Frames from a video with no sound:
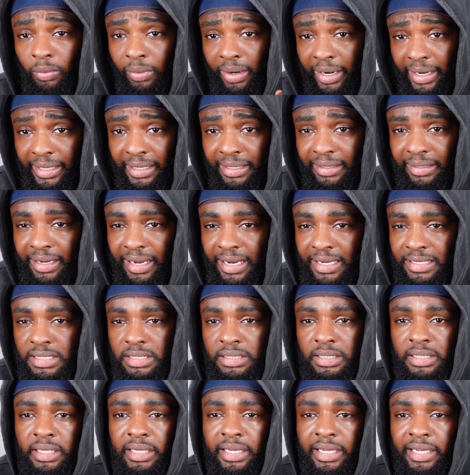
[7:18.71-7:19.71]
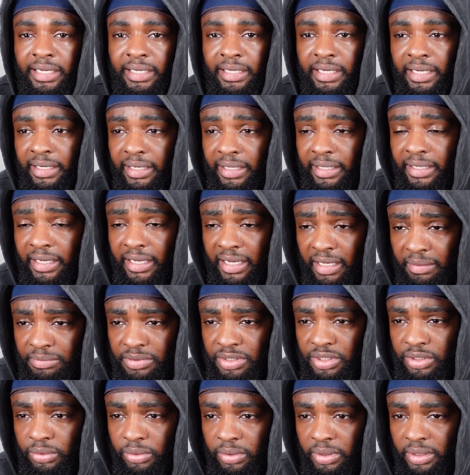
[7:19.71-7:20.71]
recognizing it and getting hip
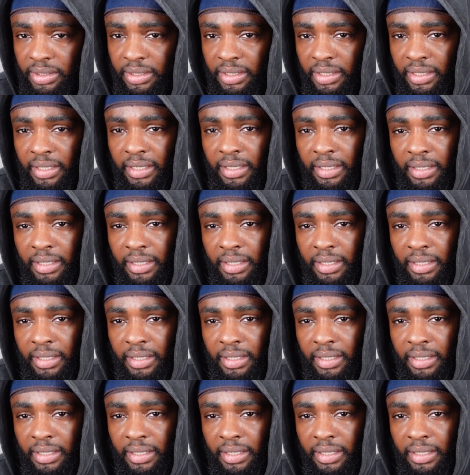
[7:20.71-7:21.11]
to it